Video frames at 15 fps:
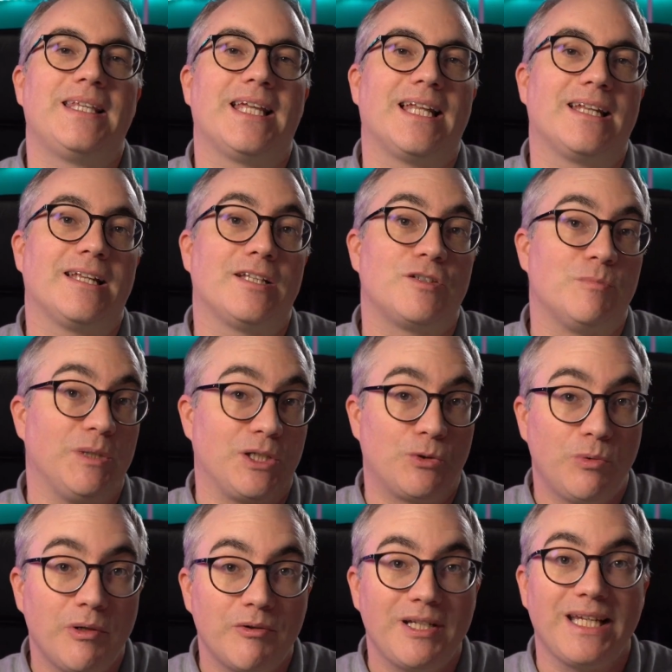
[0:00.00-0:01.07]
that lets me
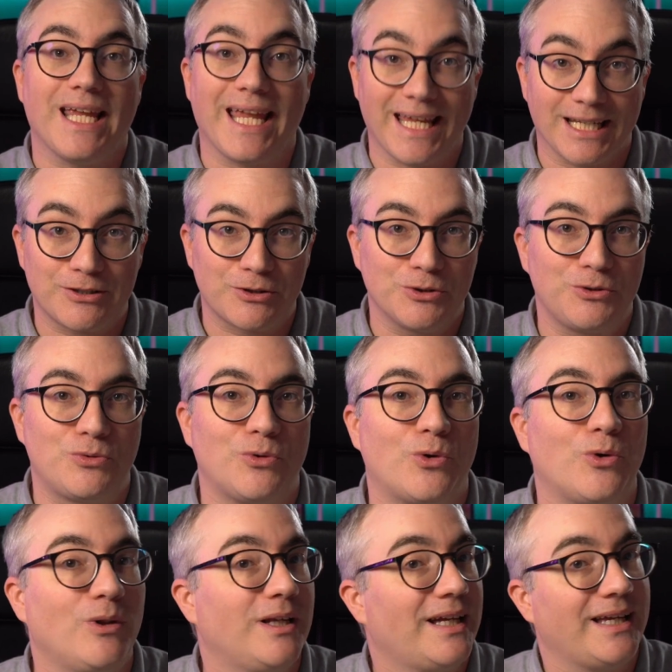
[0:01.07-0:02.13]
query and
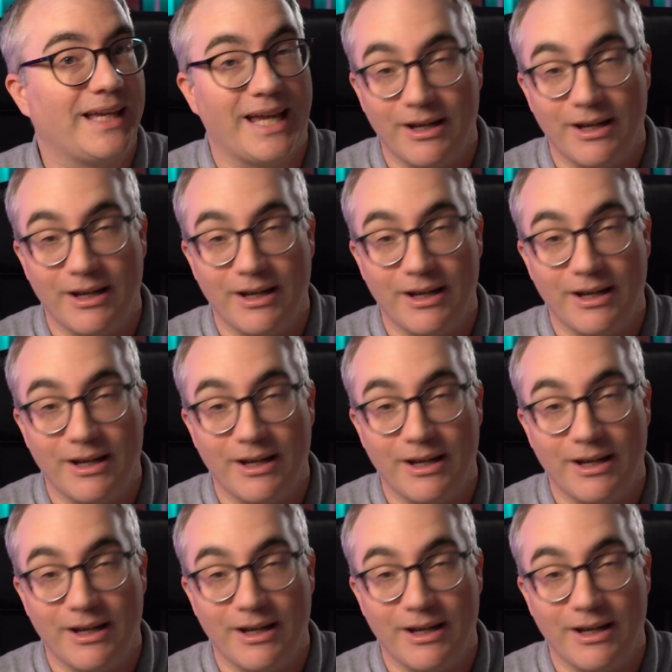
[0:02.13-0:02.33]
control